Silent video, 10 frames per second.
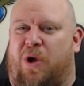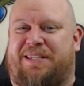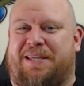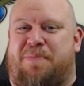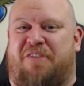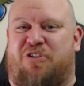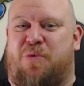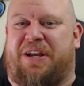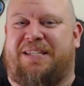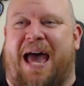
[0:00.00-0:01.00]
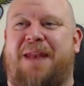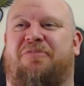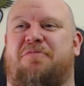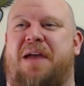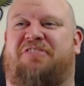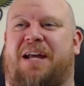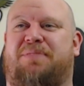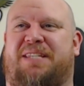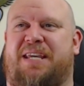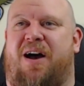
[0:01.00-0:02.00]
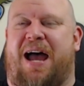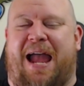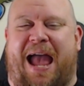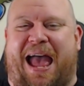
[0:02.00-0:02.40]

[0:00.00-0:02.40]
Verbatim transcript: What's up, everyone? It's Adam from F W C I,